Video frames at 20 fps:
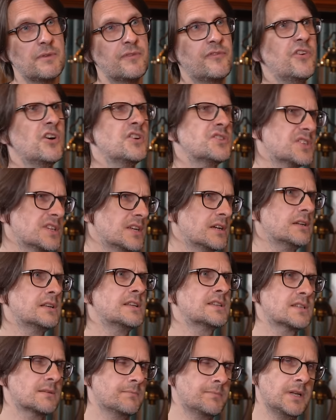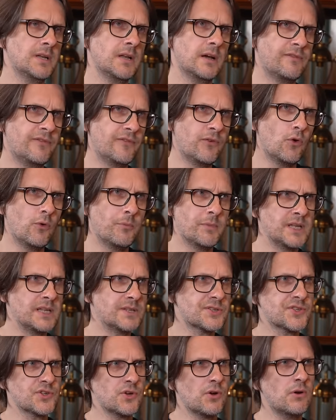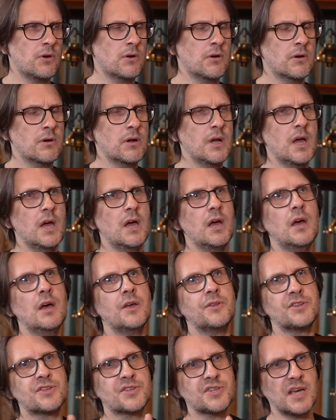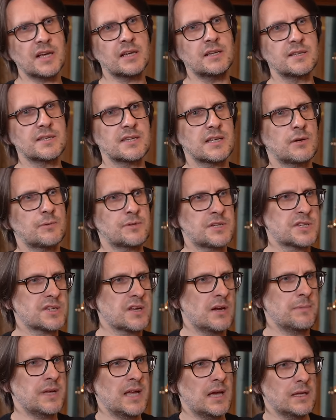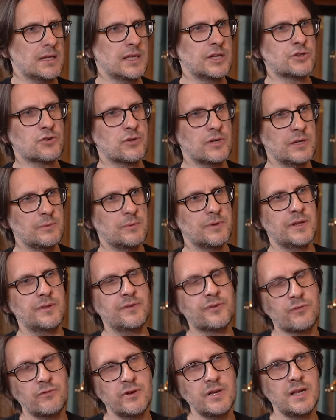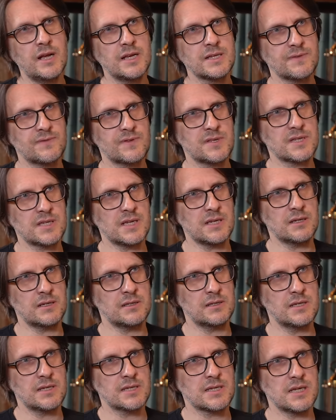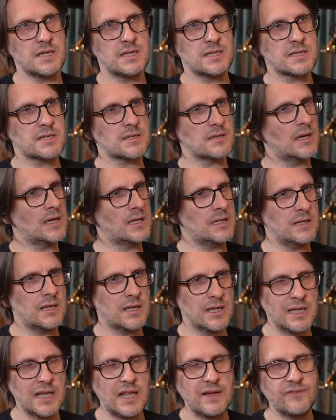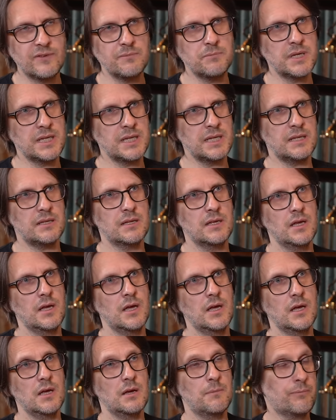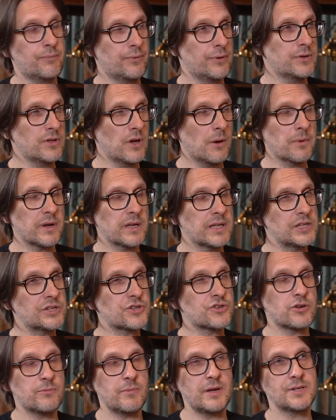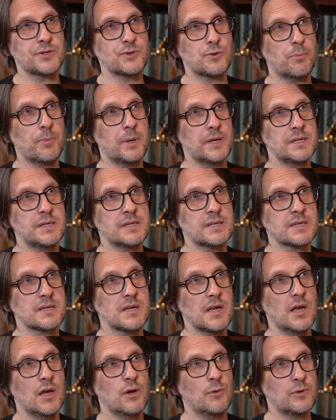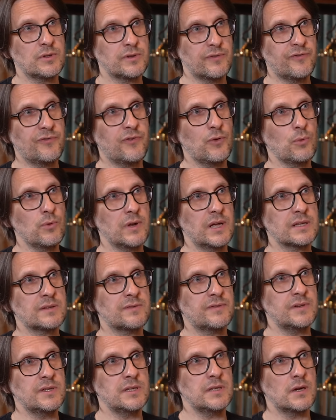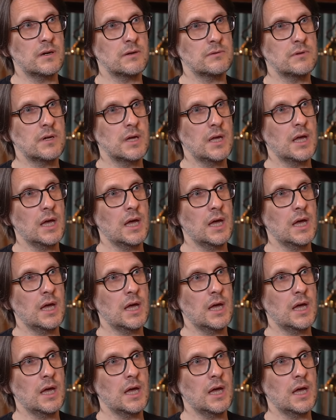The first single has been like a 4-minute song. The second single, which is coming out literally within 3 days of the second, is a 11-minute predominantly instrumental piece with a full-length video.